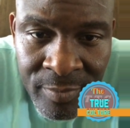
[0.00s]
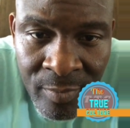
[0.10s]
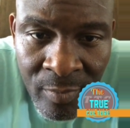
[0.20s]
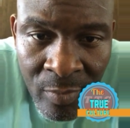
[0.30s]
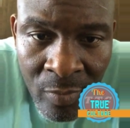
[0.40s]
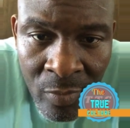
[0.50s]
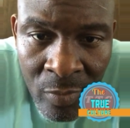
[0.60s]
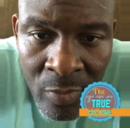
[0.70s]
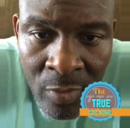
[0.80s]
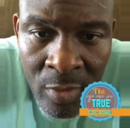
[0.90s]

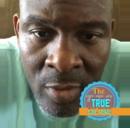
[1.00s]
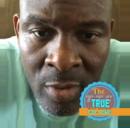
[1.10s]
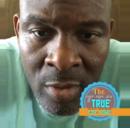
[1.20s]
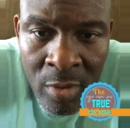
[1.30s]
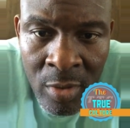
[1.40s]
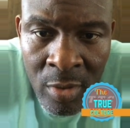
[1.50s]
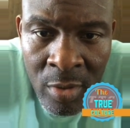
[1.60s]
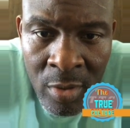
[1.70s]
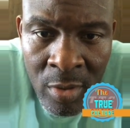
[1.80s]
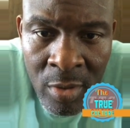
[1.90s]

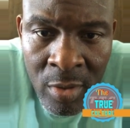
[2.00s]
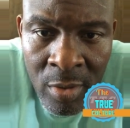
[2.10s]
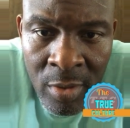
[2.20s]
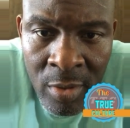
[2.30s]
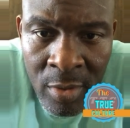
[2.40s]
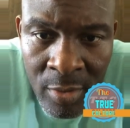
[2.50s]
[no speech]